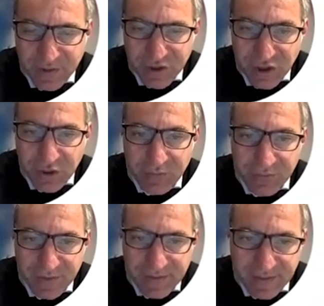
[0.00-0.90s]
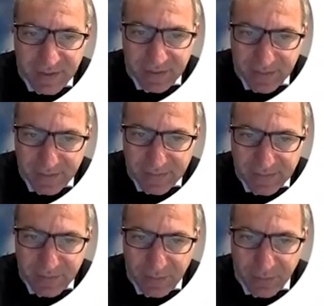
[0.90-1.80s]
geophysical
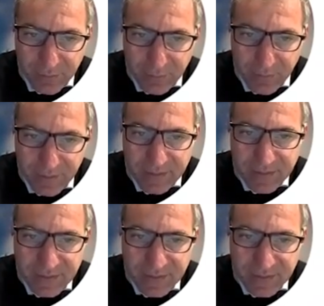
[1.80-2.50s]
events, earthquake,